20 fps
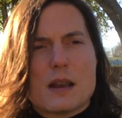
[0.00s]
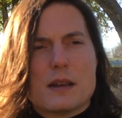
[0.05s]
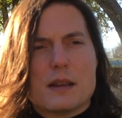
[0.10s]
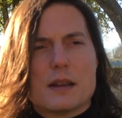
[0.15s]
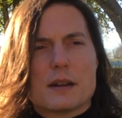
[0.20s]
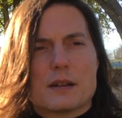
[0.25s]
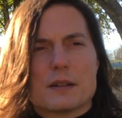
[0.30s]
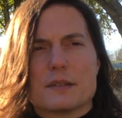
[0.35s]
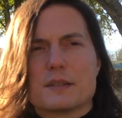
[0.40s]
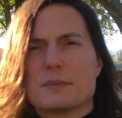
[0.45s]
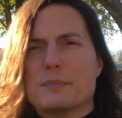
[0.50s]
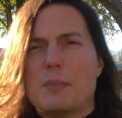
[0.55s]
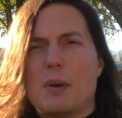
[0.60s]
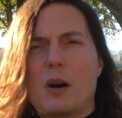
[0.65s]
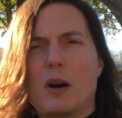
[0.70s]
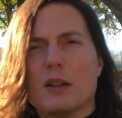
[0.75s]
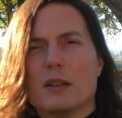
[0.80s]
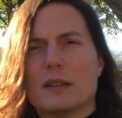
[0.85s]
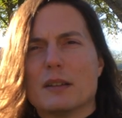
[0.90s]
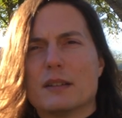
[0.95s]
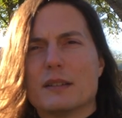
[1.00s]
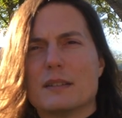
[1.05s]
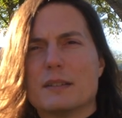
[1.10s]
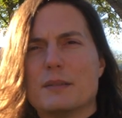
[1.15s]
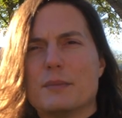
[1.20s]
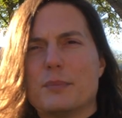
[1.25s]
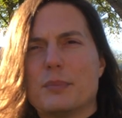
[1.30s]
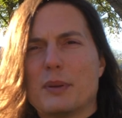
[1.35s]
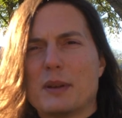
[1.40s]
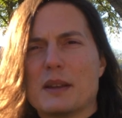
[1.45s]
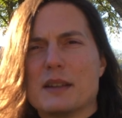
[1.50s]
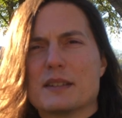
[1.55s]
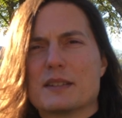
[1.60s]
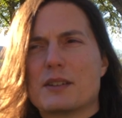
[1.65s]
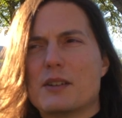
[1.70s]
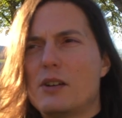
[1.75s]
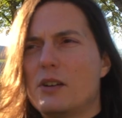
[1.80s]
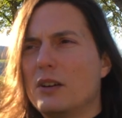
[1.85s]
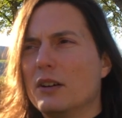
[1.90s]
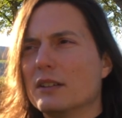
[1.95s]
near a small place
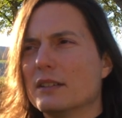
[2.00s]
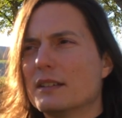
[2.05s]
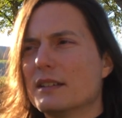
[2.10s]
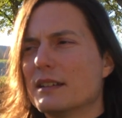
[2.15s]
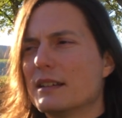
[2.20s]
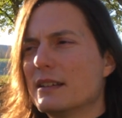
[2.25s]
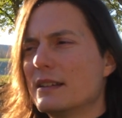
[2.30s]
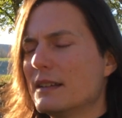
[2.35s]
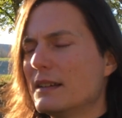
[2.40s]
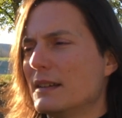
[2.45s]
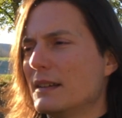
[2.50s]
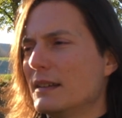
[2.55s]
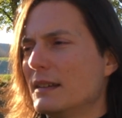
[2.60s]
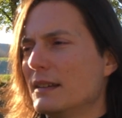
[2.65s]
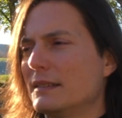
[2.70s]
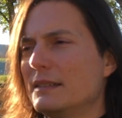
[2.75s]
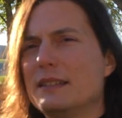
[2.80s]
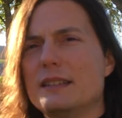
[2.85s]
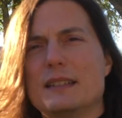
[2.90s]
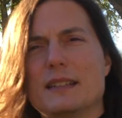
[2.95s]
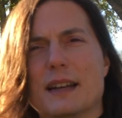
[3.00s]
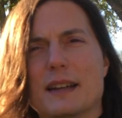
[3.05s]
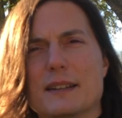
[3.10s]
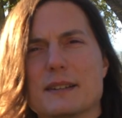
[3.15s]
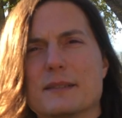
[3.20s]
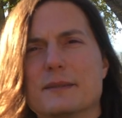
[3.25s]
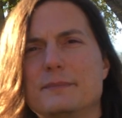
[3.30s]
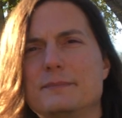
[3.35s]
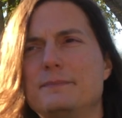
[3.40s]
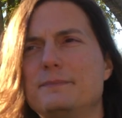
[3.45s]
called Tidan.